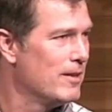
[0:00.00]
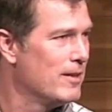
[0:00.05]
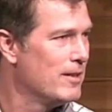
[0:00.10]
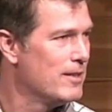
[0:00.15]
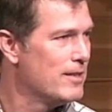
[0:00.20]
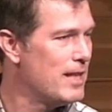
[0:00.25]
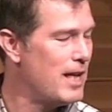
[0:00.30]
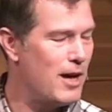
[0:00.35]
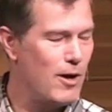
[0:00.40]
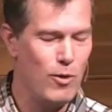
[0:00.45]

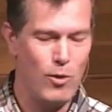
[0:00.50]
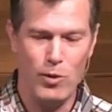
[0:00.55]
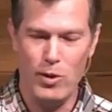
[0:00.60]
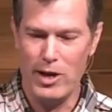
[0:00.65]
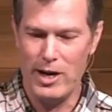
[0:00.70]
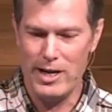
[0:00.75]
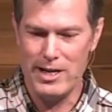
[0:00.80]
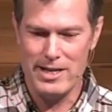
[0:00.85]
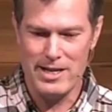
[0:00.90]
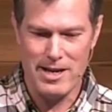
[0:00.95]
So that whole
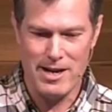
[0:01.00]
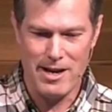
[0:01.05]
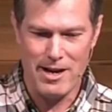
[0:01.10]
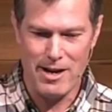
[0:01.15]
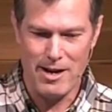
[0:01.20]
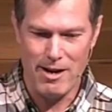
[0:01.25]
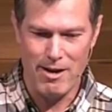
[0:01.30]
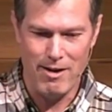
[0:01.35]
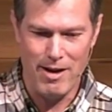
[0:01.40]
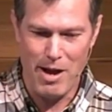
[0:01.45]
idea,
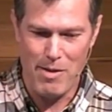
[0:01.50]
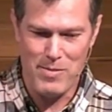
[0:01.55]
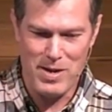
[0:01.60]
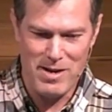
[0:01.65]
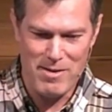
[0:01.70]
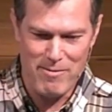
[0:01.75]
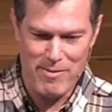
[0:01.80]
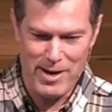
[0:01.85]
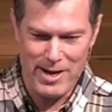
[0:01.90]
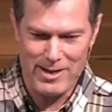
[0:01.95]
uh, I mean,
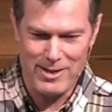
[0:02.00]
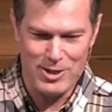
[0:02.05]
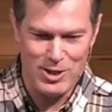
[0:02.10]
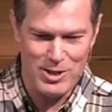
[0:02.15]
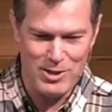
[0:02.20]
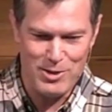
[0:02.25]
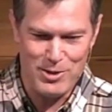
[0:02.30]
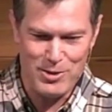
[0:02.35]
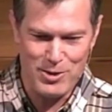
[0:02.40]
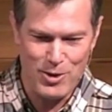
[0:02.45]
in fact,
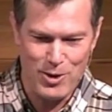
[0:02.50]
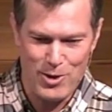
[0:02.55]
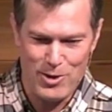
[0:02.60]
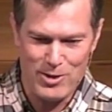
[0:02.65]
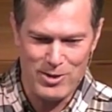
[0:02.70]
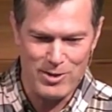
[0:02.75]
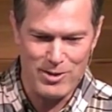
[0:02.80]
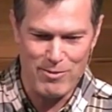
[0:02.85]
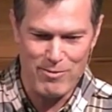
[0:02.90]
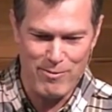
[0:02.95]
Jesus
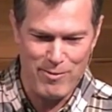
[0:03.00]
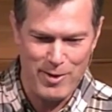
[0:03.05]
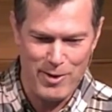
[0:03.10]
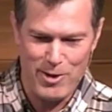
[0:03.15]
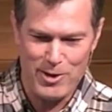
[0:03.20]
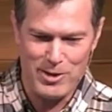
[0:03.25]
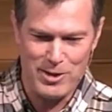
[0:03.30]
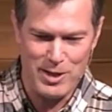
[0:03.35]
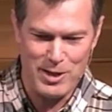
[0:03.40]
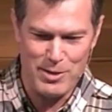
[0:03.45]
calls the
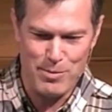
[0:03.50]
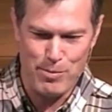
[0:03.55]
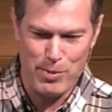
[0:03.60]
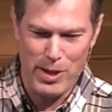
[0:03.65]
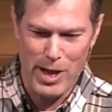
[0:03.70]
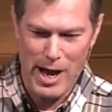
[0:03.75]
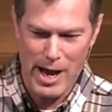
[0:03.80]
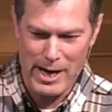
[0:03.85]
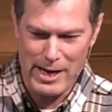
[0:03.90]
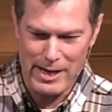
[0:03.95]
Pharisees
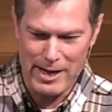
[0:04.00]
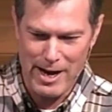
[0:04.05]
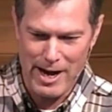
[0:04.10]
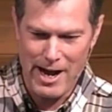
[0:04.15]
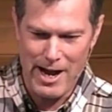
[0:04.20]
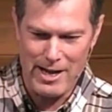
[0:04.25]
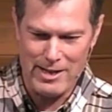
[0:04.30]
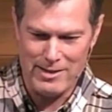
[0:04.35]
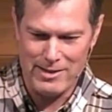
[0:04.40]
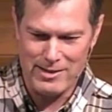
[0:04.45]
blind
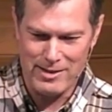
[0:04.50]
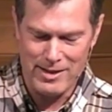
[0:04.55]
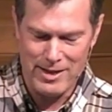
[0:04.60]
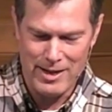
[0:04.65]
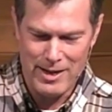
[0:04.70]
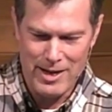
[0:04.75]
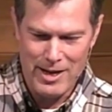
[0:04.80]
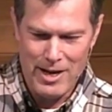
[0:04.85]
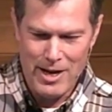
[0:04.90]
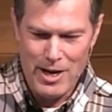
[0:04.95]
guides.
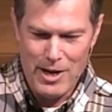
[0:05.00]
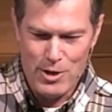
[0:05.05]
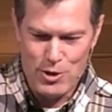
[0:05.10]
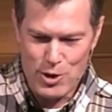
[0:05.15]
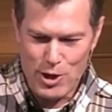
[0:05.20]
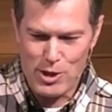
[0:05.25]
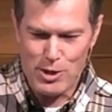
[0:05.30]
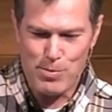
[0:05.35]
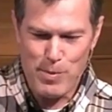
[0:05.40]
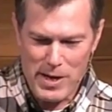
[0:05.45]

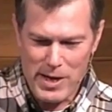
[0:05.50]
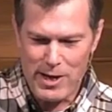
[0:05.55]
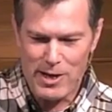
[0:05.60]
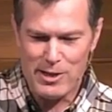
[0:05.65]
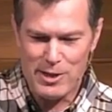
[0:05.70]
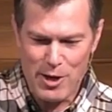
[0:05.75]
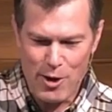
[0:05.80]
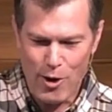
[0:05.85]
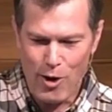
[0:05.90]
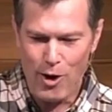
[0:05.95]
Just because
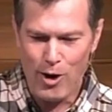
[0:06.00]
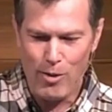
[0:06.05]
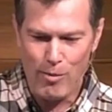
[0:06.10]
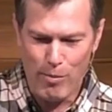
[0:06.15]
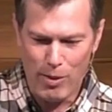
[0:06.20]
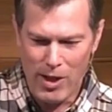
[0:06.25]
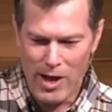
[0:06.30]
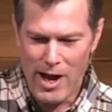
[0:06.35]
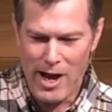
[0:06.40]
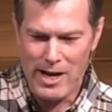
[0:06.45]
you aren't
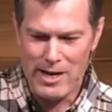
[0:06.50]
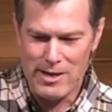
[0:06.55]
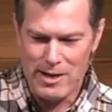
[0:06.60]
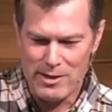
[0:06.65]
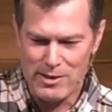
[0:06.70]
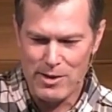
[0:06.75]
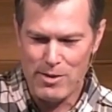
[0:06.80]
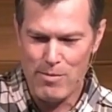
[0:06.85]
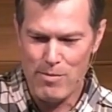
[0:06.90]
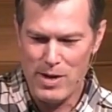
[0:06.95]
blind
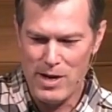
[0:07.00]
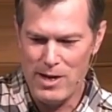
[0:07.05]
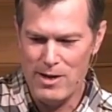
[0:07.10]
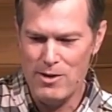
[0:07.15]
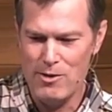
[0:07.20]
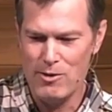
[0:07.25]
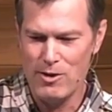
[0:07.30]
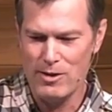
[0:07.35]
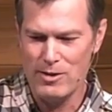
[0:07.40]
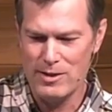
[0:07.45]
doesn't mean
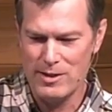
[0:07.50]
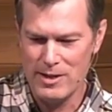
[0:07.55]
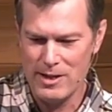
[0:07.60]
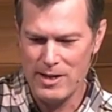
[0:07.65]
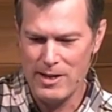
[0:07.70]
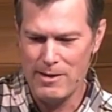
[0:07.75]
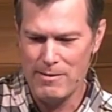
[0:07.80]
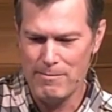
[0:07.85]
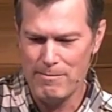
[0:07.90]
you can see.